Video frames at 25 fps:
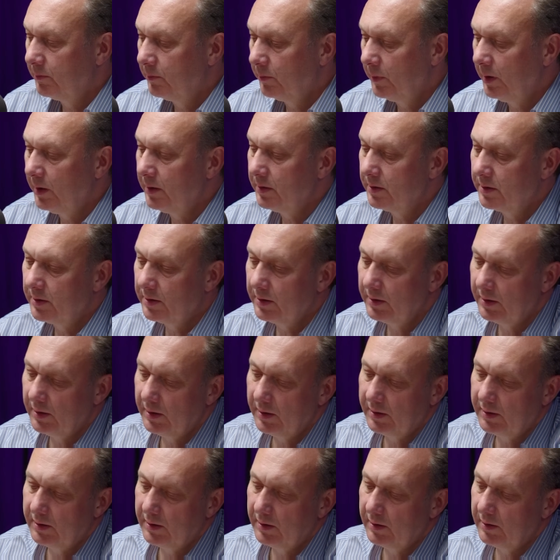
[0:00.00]
means
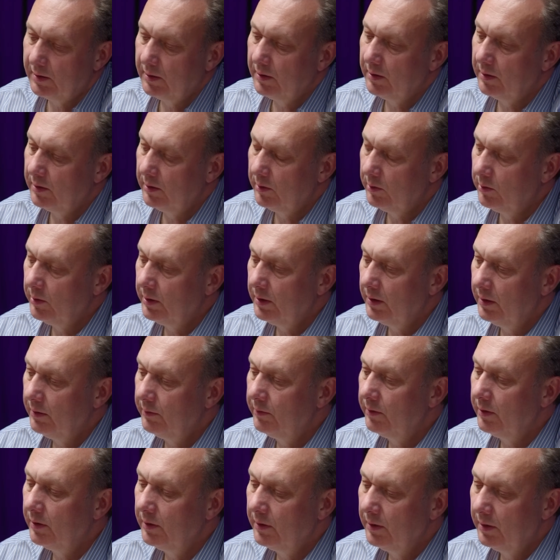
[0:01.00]
at the UN
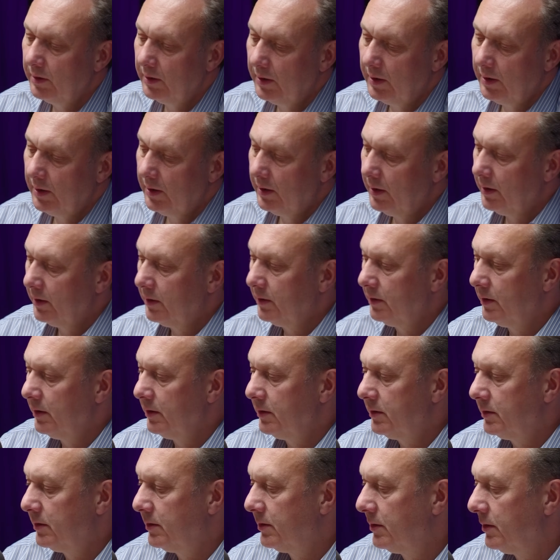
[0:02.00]
level
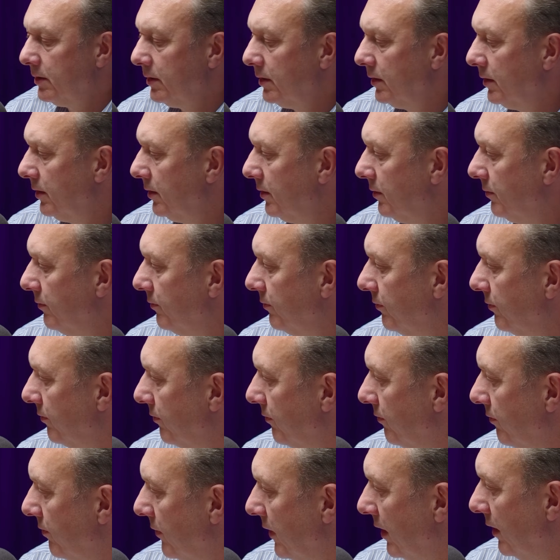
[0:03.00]
this
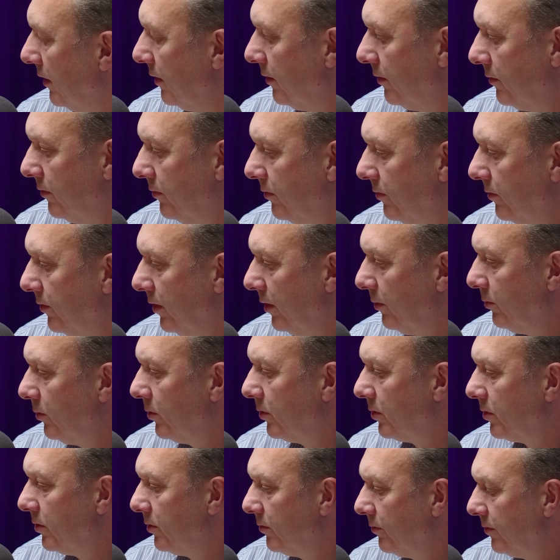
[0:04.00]

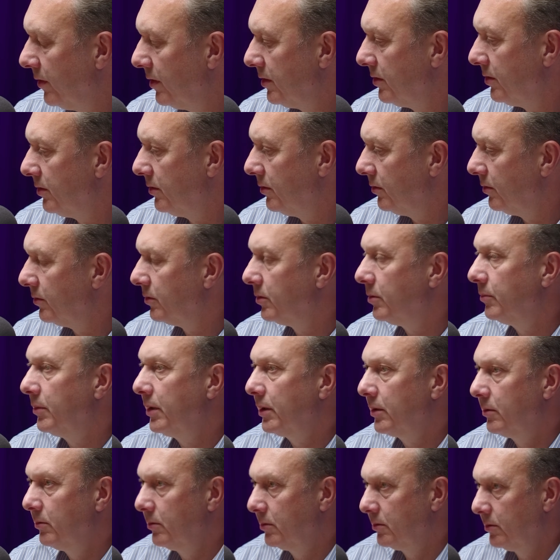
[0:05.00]
framework convention on
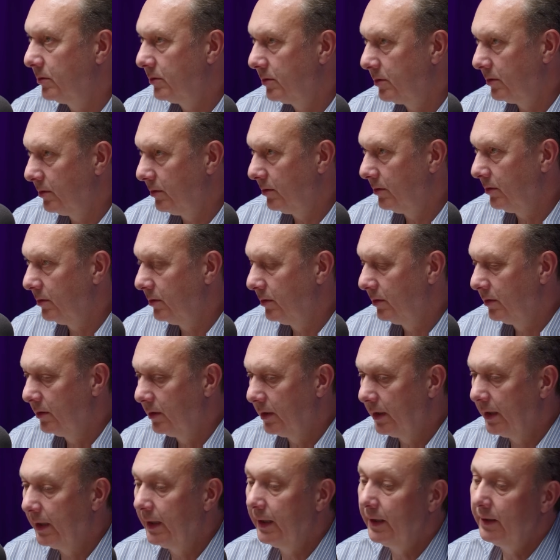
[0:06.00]
tobacco control,
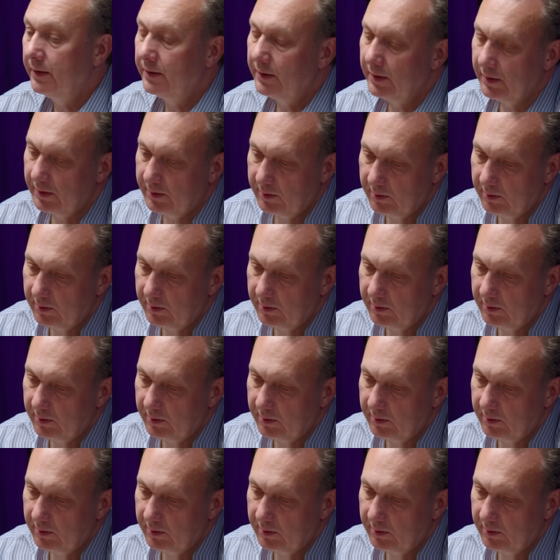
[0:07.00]
and at